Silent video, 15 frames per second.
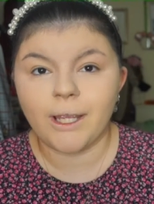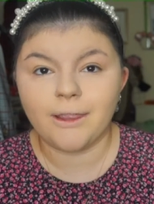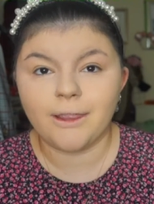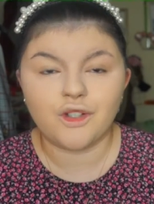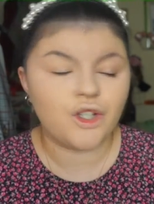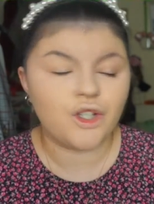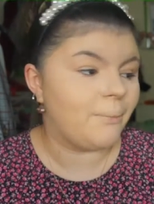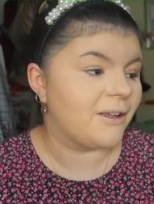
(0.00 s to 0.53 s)
The
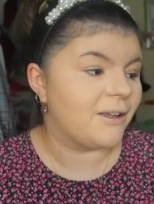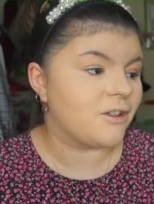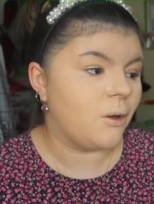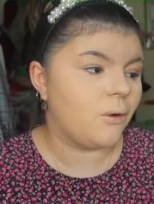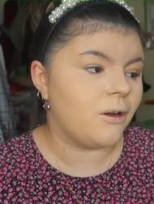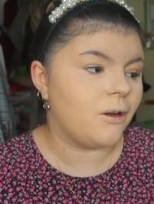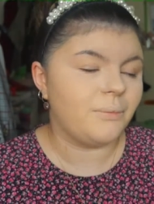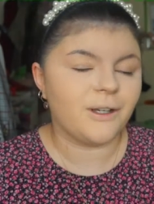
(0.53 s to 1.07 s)
Show Must Go
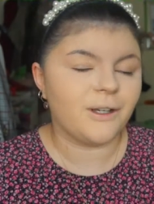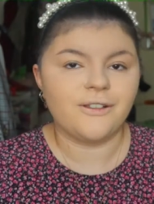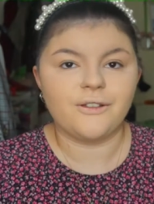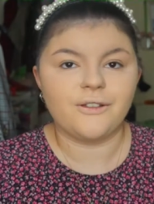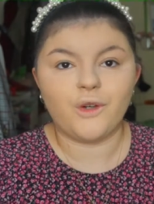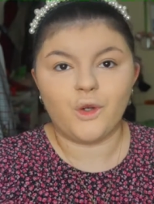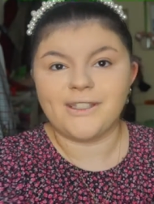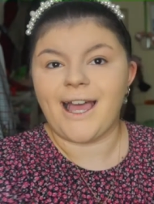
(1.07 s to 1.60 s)
On because of
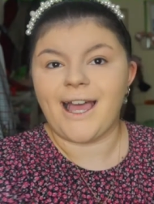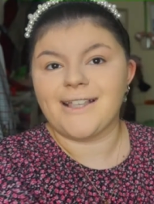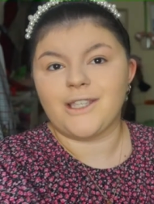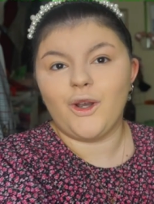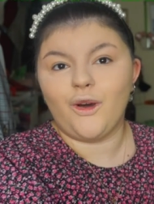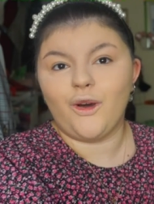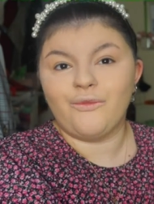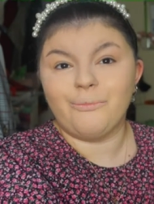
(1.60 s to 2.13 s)
course that has a
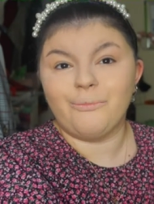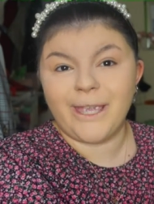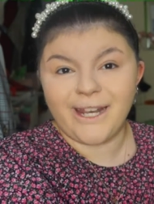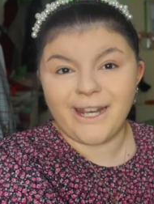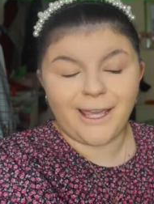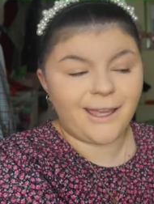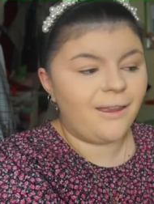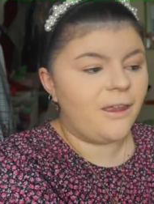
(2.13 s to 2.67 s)
lot of
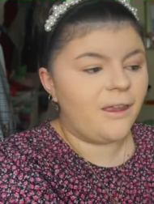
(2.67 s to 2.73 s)
meaning,